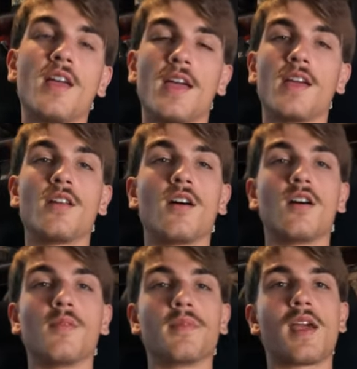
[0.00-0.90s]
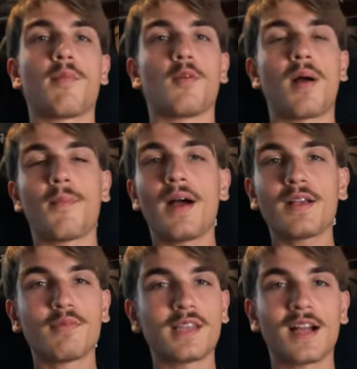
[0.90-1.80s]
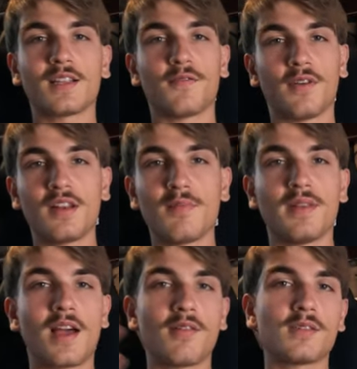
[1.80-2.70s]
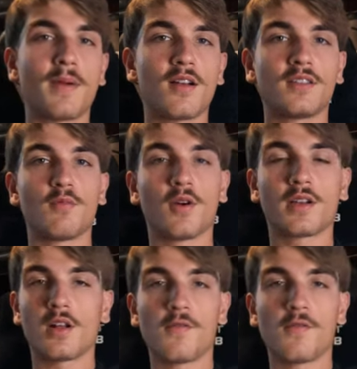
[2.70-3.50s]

And um, yeah, bro, my mic was acting funny, but now it's apparently working.